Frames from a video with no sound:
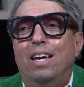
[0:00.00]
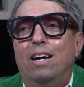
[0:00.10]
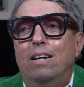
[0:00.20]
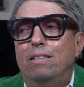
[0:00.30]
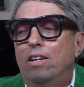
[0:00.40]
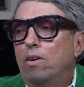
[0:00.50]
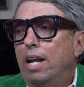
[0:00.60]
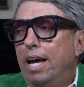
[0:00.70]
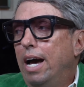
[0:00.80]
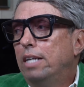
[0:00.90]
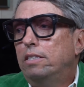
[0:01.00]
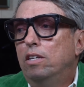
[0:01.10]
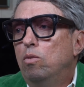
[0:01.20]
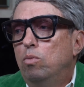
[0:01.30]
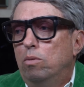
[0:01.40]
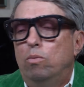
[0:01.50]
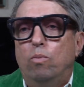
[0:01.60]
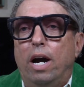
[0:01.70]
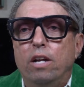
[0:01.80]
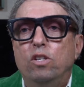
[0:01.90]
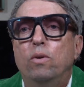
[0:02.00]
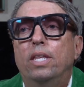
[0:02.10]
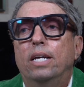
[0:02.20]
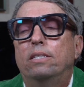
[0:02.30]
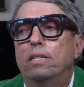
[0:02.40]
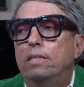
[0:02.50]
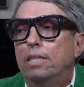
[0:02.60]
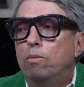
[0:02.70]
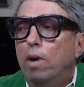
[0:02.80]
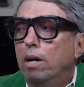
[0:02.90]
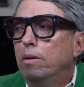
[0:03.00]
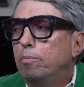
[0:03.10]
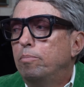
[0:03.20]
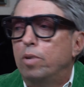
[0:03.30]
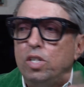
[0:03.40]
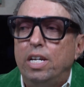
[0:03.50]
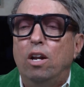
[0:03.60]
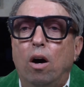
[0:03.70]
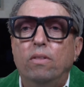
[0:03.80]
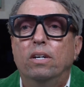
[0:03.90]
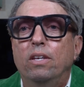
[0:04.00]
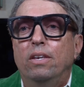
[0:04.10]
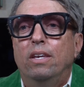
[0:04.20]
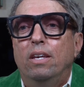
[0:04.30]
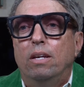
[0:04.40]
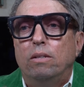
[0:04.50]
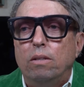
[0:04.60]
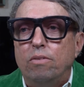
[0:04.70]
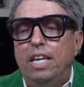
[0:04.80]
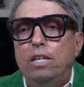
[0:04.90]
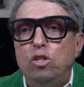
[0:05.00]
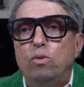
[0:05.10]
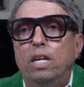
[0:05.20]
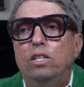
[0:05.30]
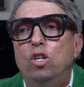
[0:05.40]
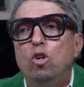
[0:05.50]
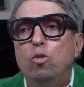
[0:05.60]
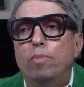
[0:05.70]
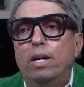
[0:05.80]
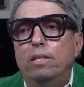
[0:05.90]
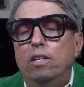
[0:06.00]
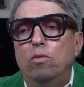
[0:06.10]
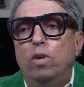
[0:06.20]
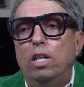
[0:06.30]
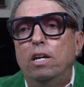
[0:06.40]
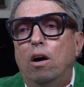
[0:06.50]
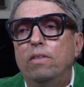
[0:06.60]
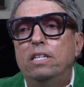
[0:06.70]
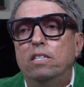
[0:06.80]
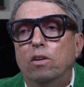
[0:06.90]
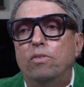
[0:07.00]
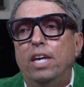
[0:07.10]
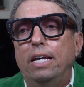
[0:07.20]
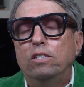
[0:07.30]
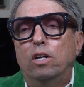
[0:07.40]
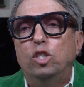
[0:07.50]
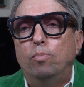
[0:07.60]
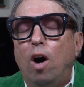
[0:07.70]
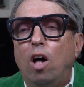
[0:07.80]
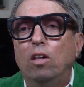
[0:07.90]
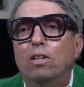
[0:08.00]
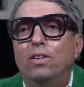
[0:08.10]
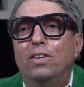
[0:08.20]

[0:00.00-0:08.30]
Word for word: Uh, you know, and I asked, you know, why are you doing this? And he said, well, appreciate all the things you can do, but, you know, really all these little things are small.